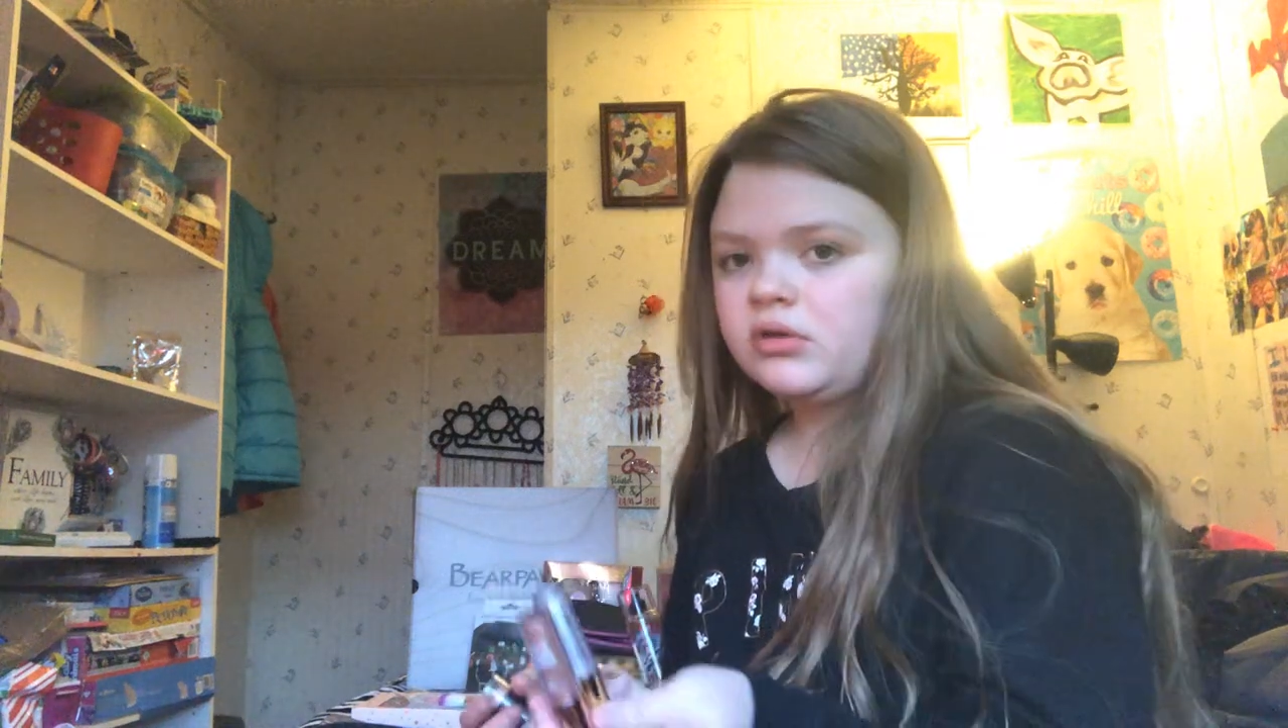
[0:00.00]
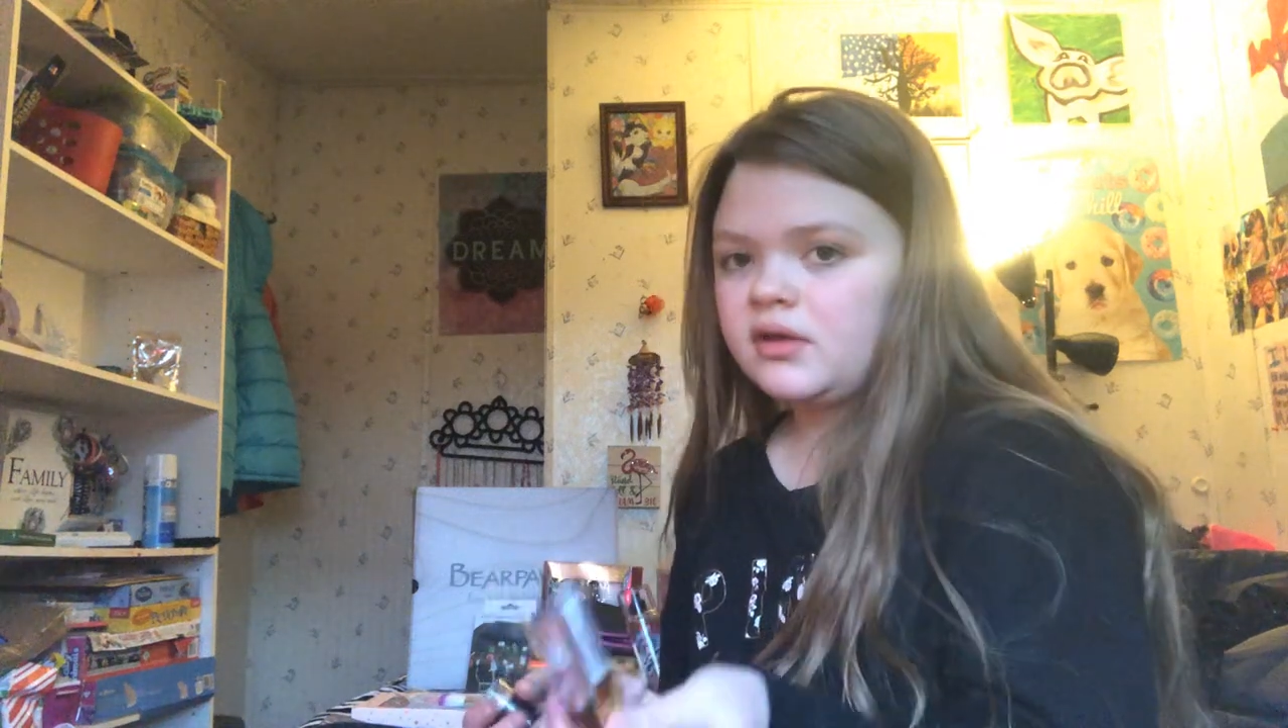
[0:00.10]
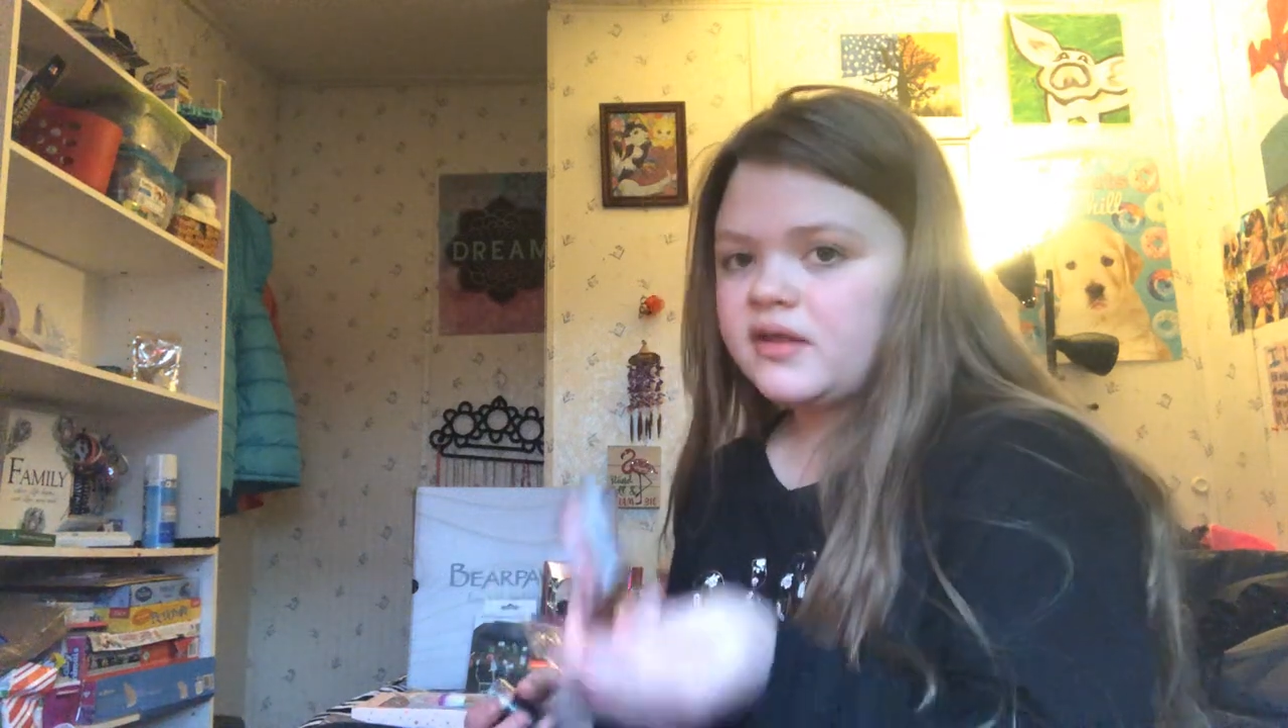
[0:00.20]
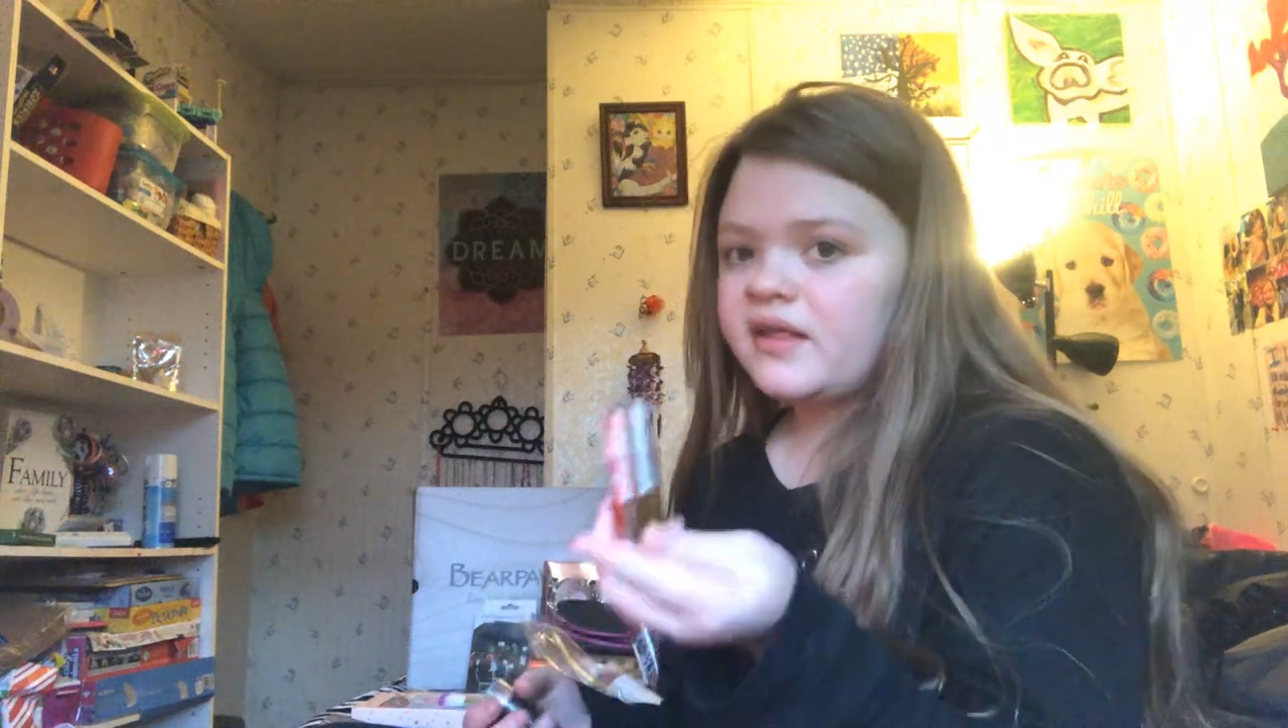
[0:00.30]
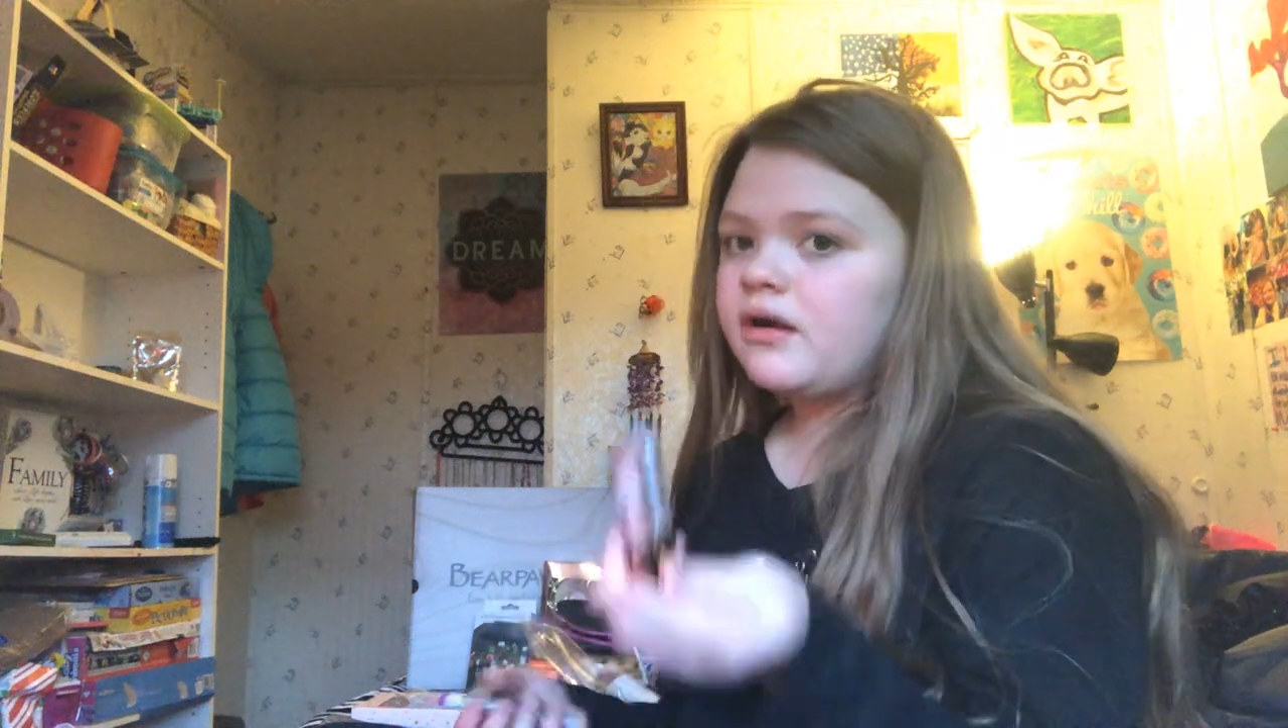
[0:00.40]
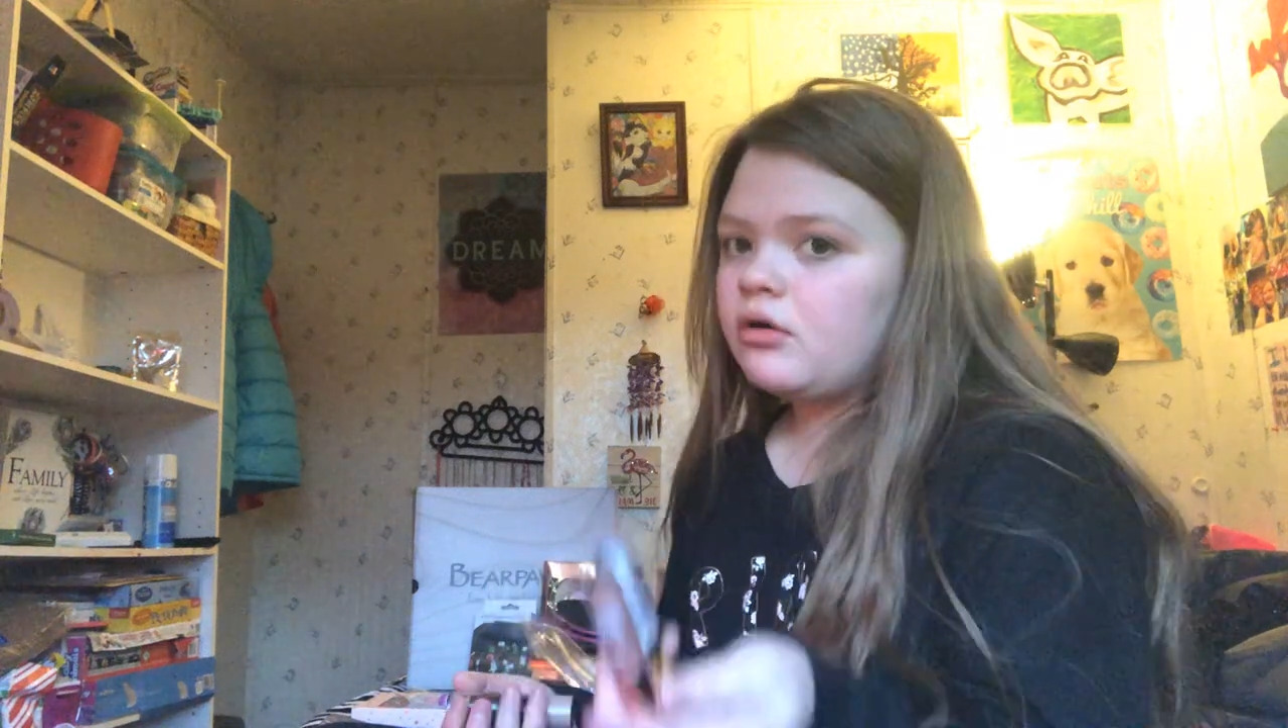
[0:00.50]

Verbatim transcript: it's like